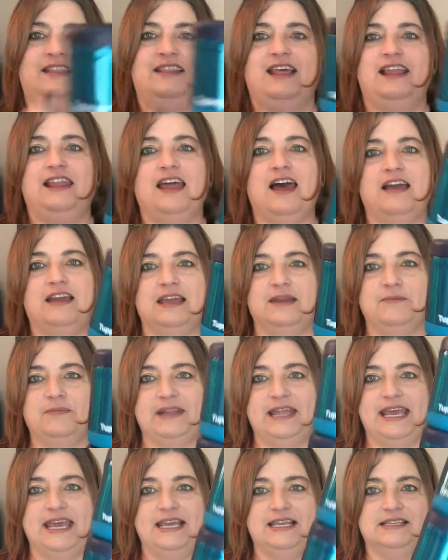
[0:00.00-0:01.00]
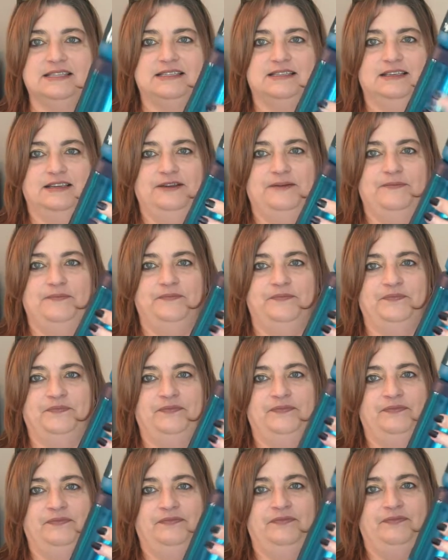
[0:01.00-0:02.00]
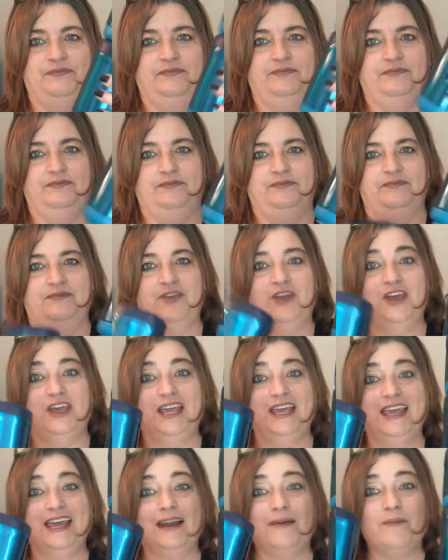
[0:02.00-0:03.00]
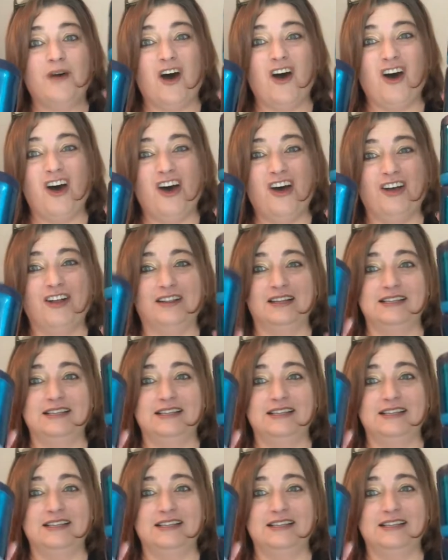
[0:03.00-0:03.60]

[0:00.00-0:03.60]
They lock in place. You can get them all.